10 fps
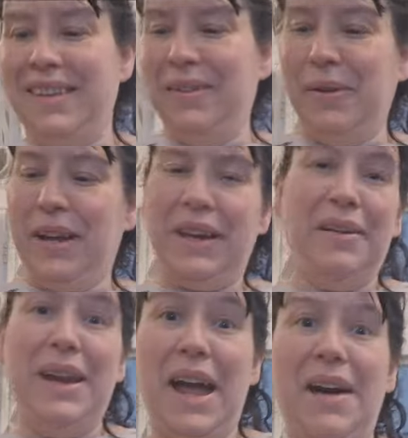We're
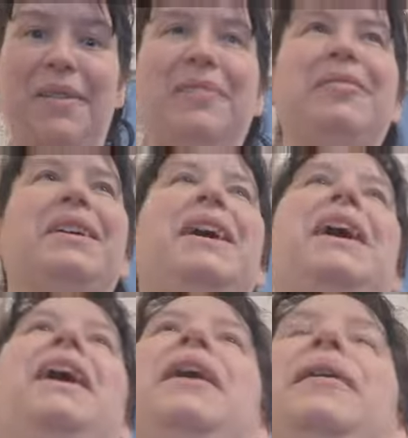going out.
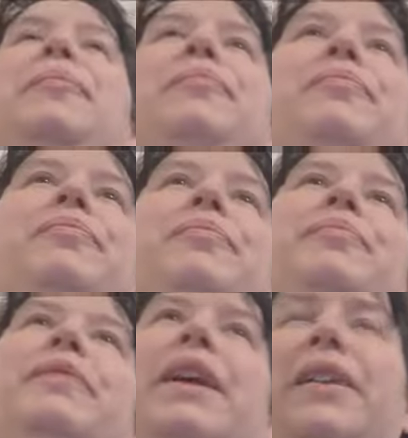No,
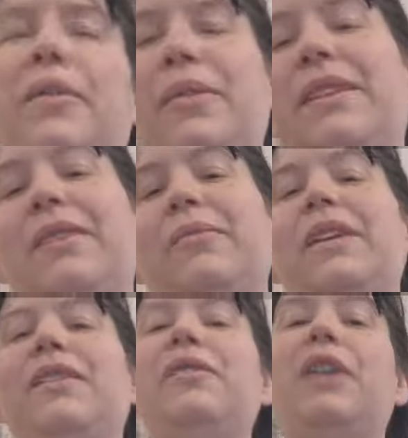we
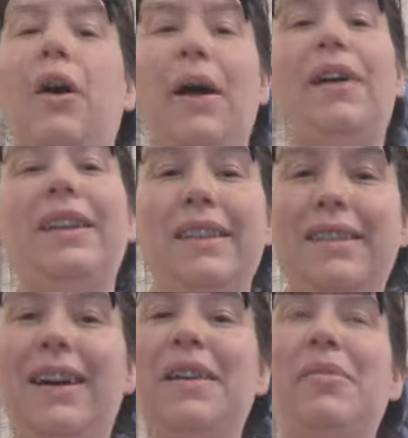do go out in the
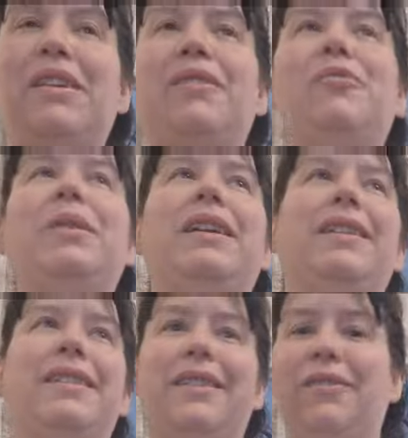day, but it's normally
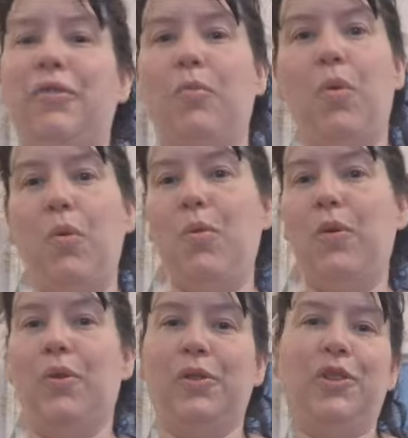like just for a
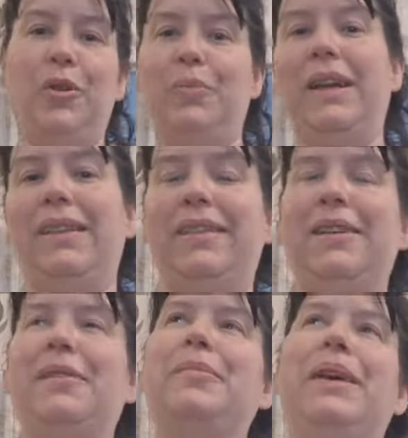walk or shopping, do you
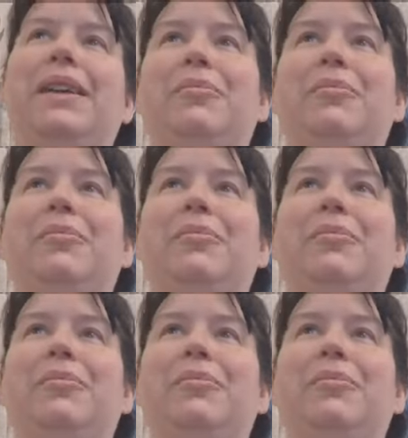know what I mean?